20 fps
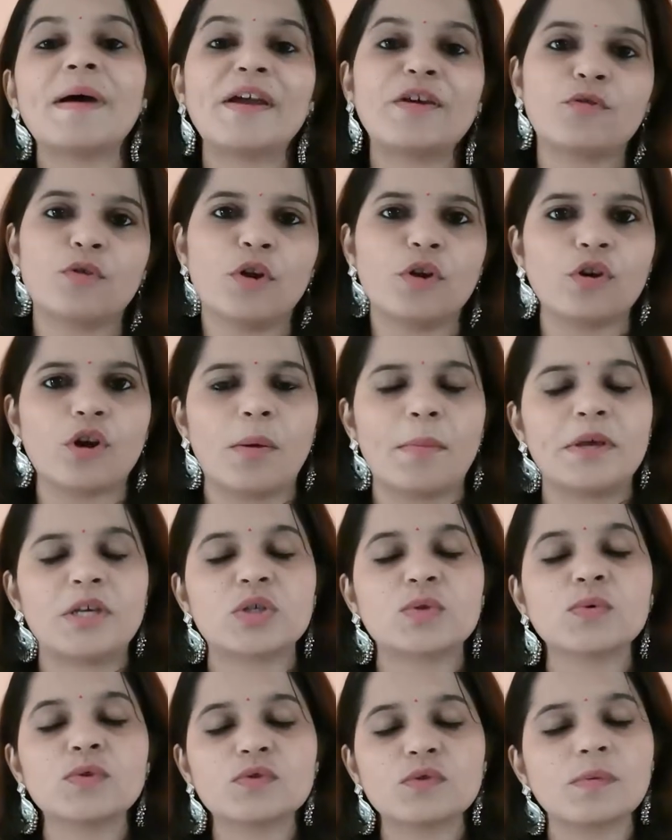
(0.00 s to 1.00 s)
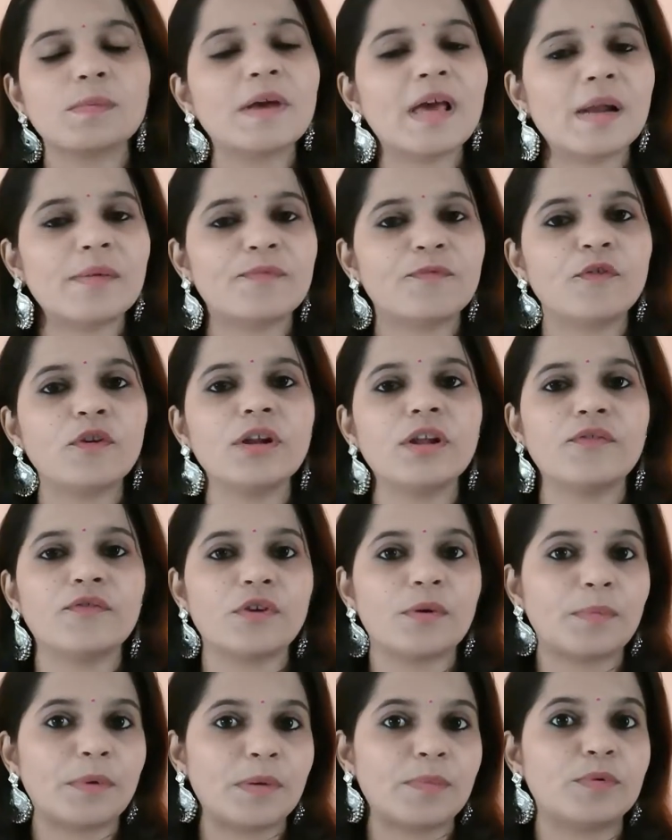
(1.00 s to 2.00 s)
microeconomics, which will be helpful
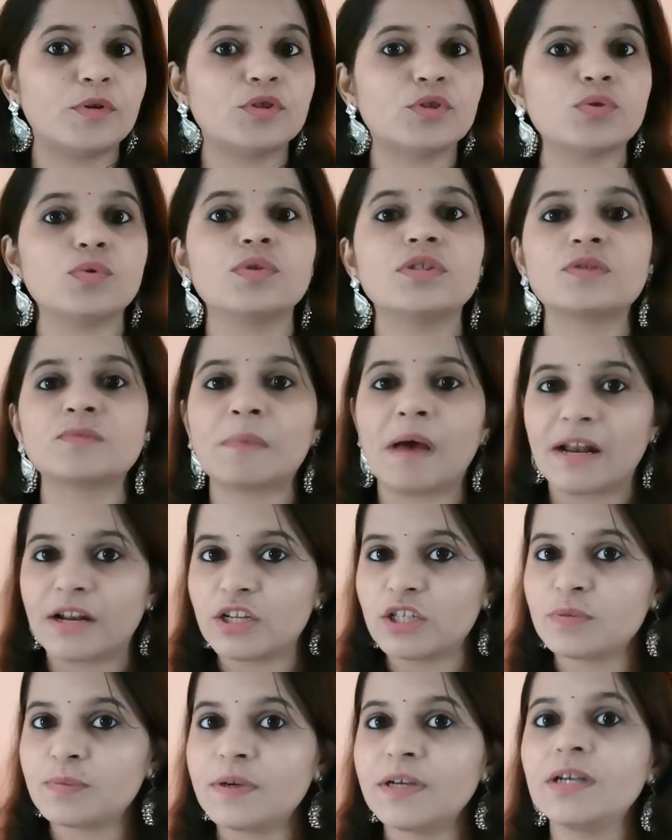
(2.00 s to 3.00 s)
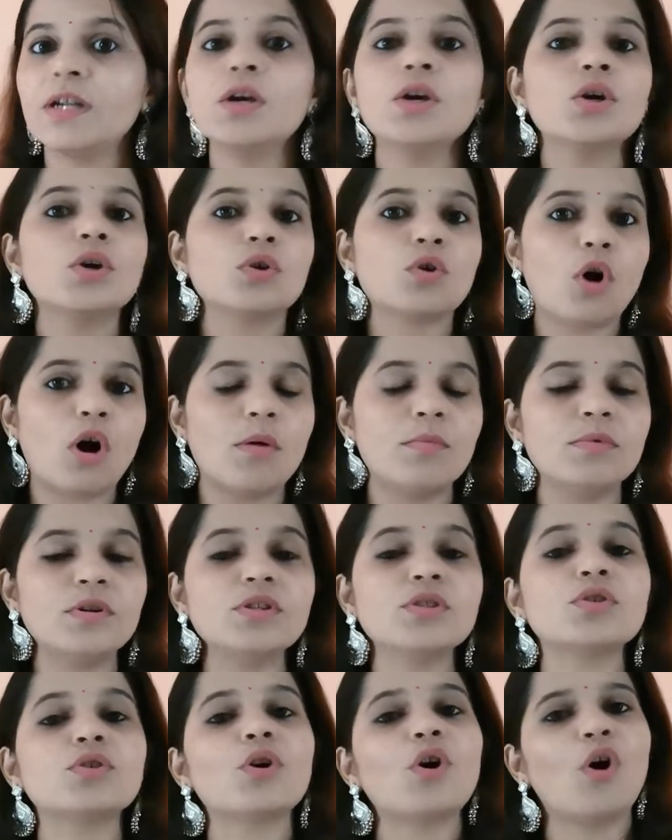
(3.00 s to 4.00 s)
if your paper 2 is management,
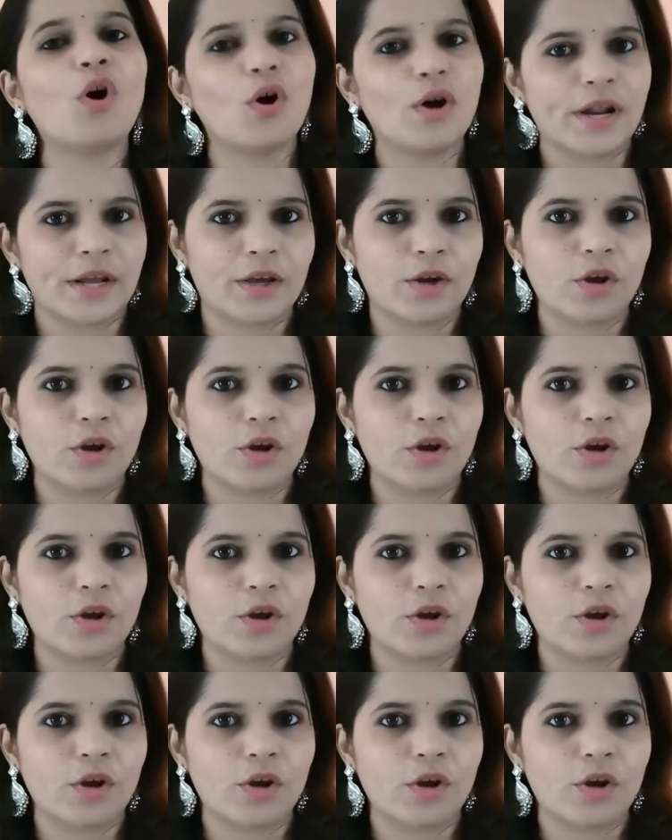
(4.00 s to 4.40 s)
commerce or